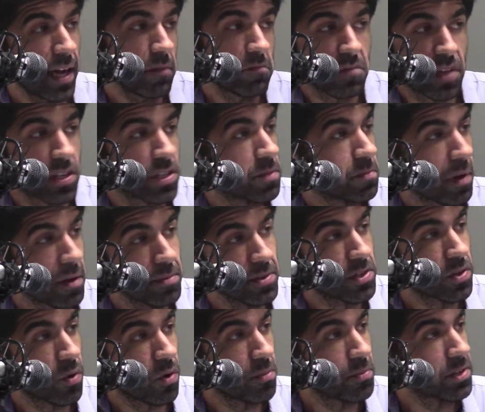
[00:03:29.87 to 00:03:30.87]
They just
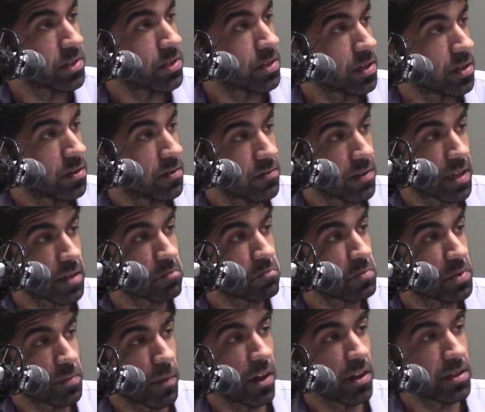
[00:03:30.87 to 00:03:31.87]
publish a whole bunch of like
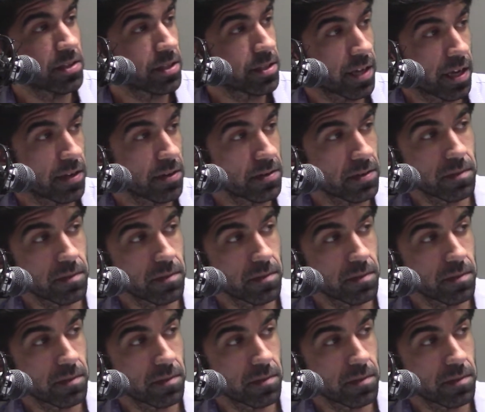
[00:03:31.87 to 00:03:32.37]
small indie titles.